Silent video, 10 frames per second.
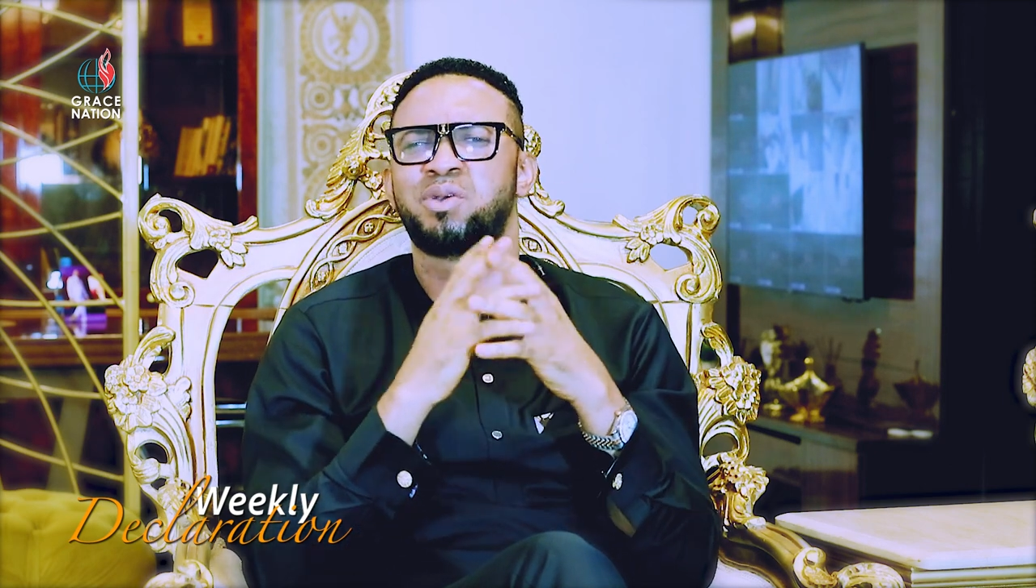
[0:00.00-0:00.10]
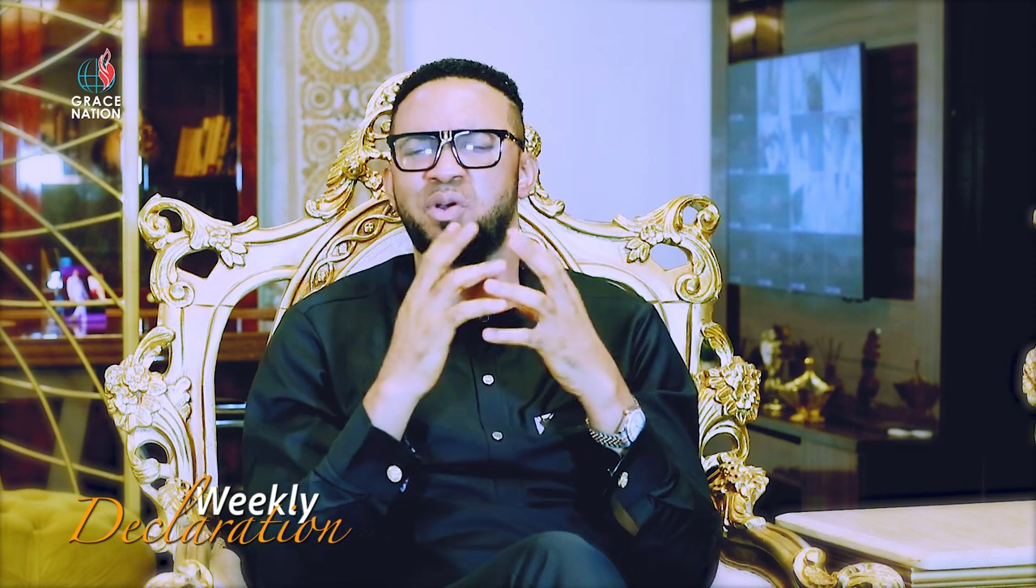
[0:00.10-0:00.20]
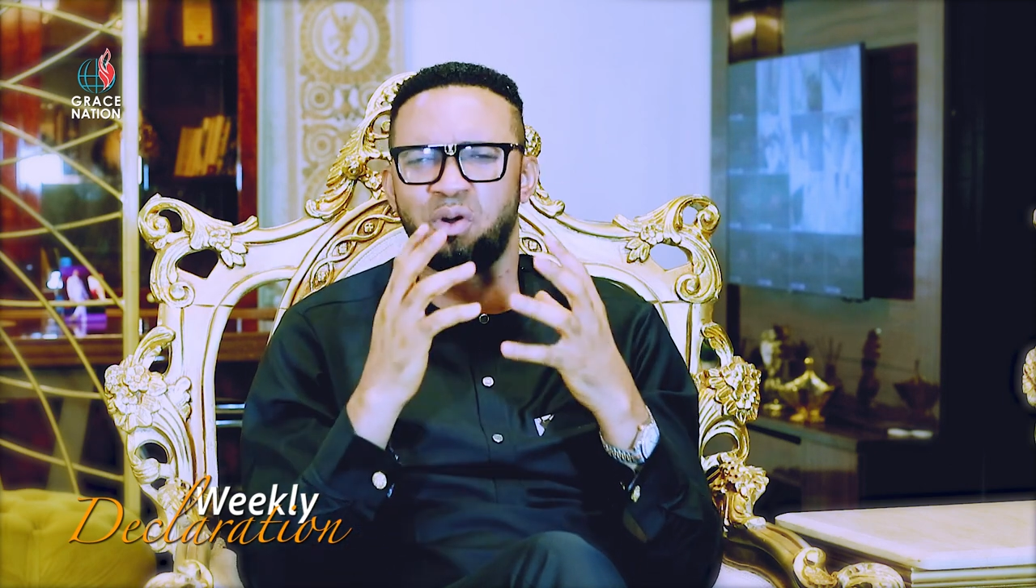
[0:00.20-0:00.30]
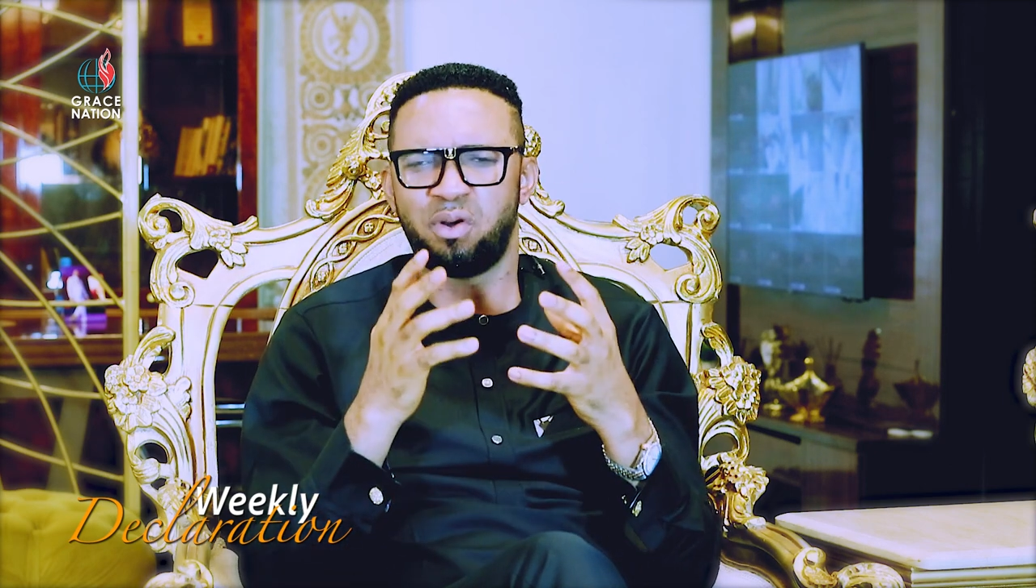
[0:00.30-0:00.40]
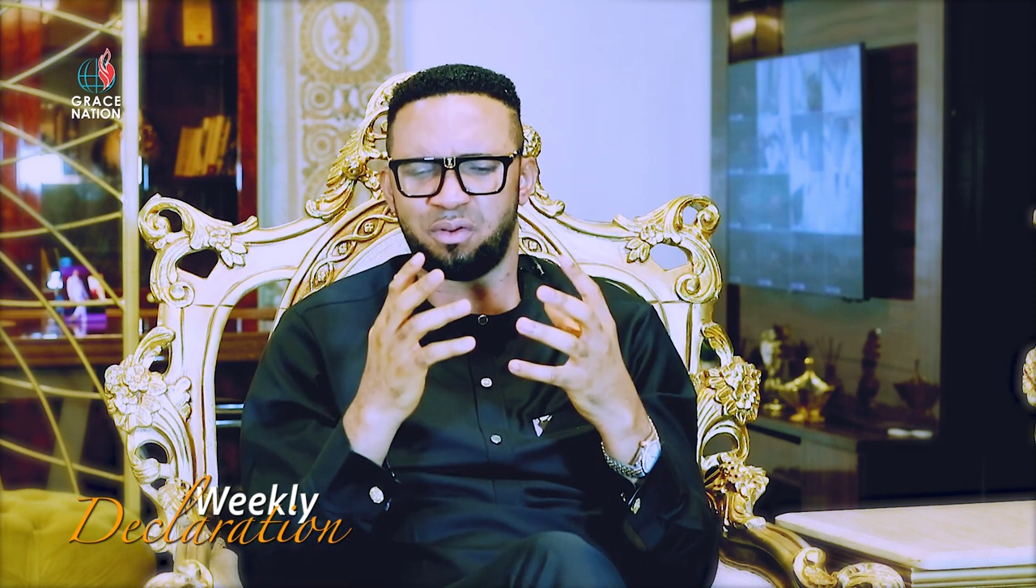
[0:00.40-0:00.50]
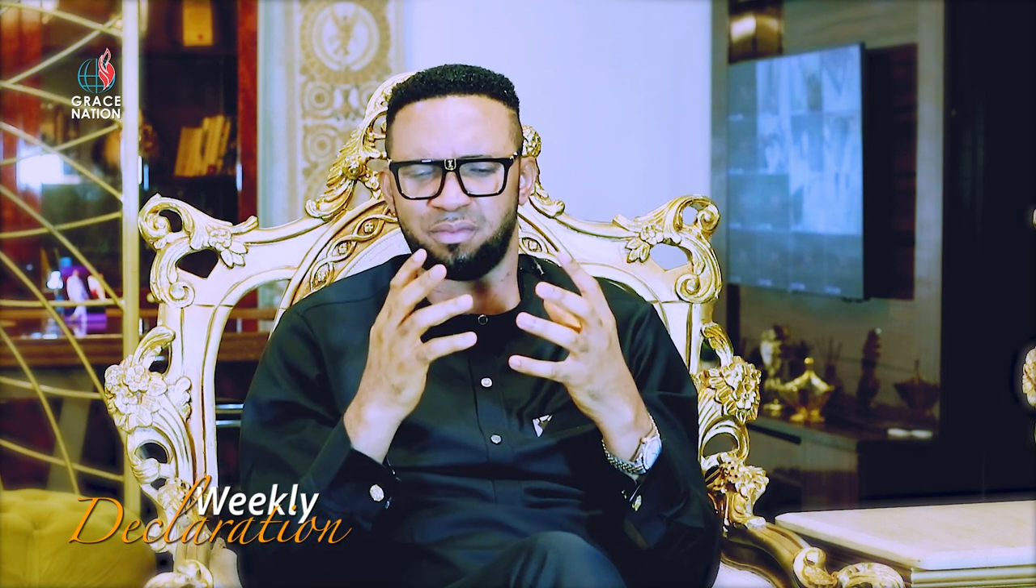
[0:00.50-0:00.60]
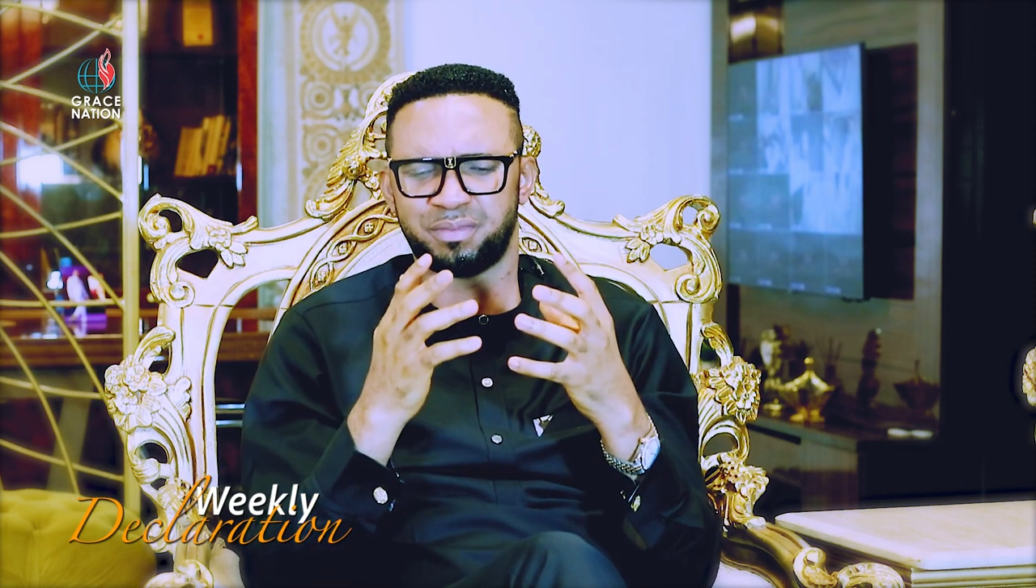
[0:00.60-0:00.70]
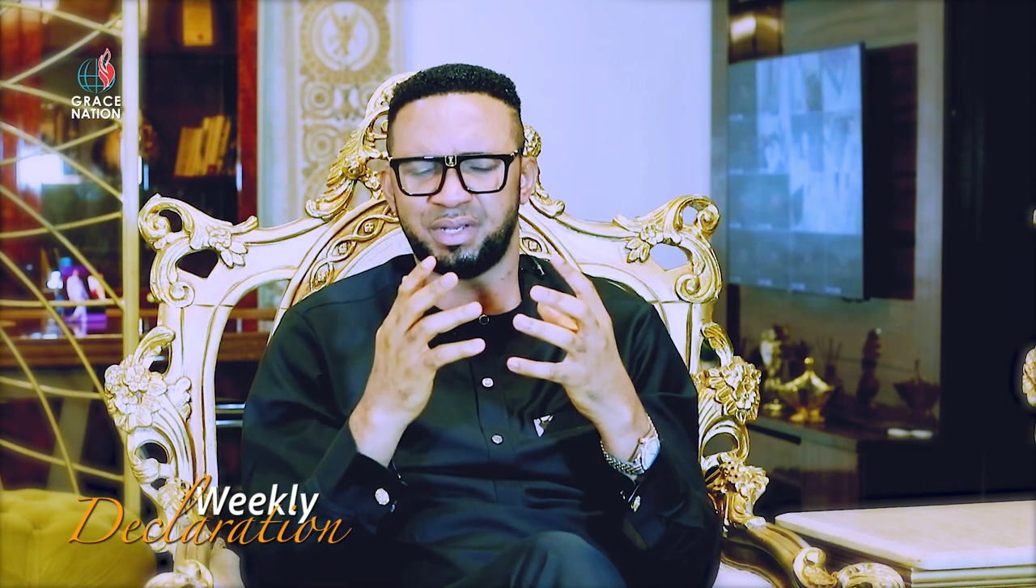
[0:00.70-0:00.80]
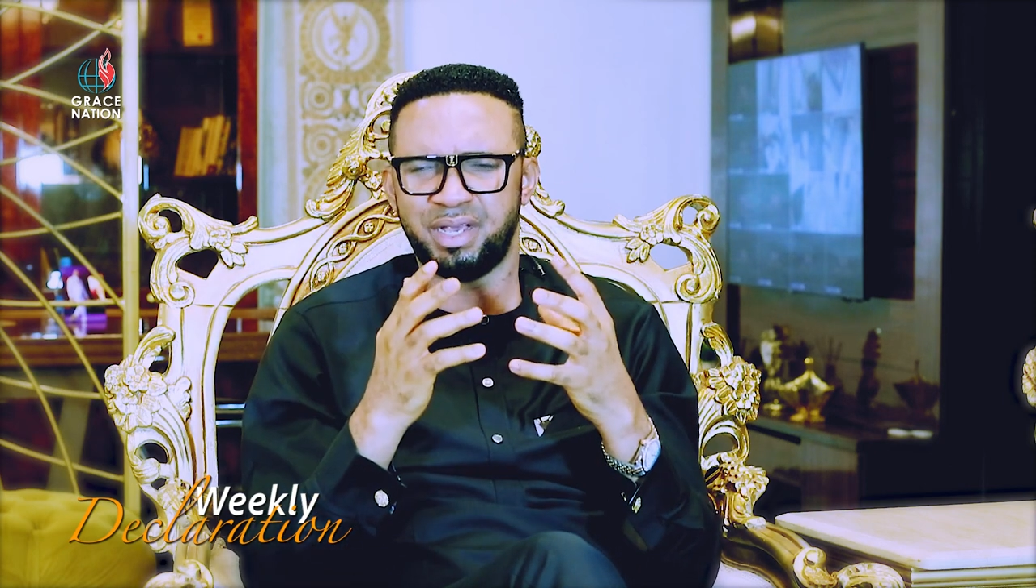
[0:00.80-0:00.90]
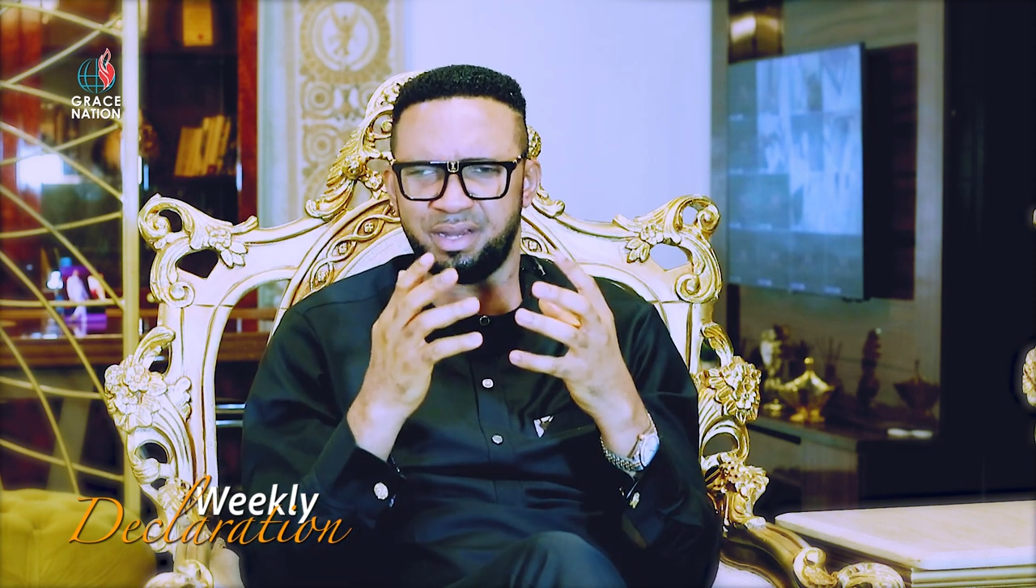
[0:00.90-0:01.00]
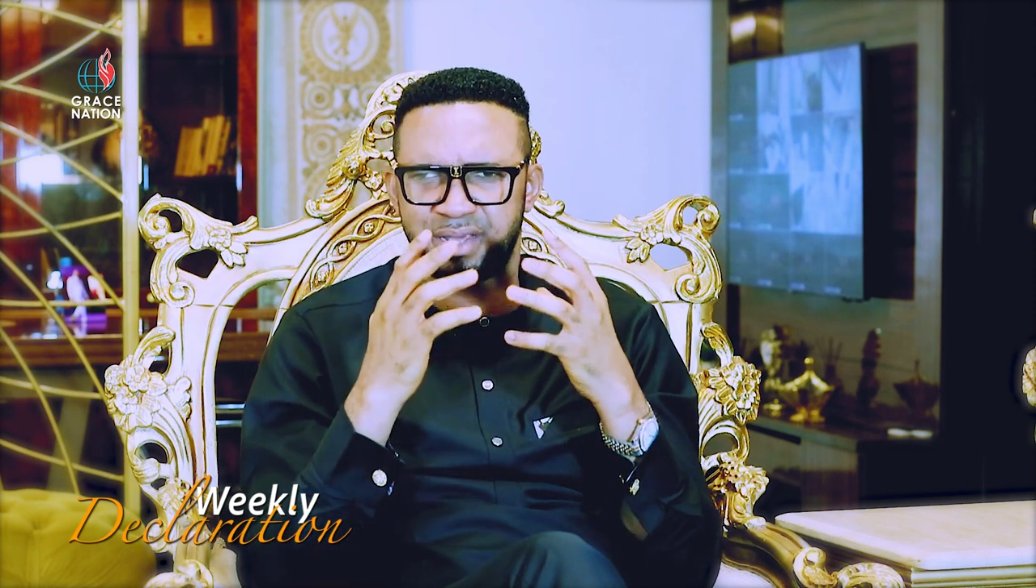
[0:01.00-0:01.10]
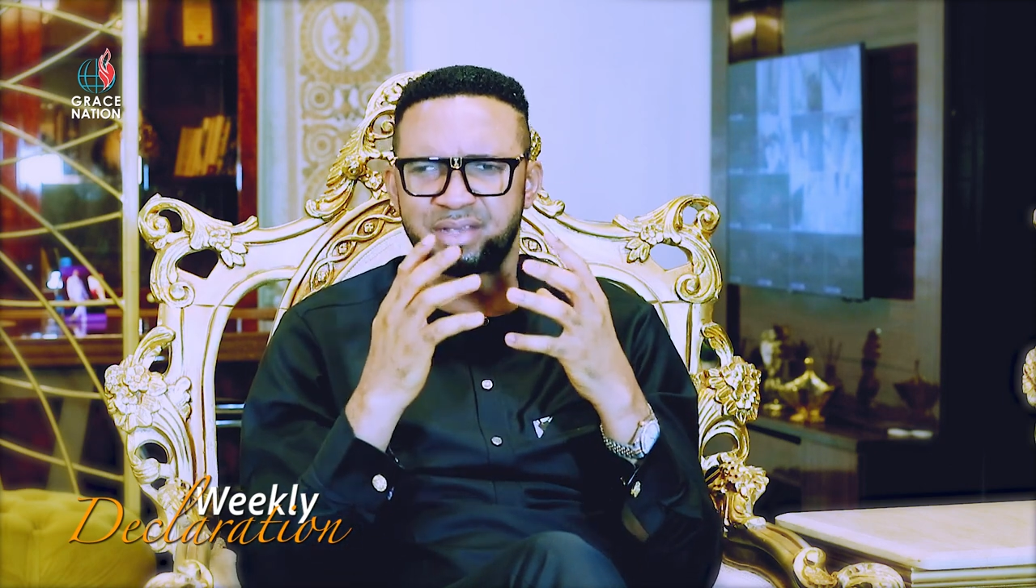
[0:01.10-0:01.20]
Go in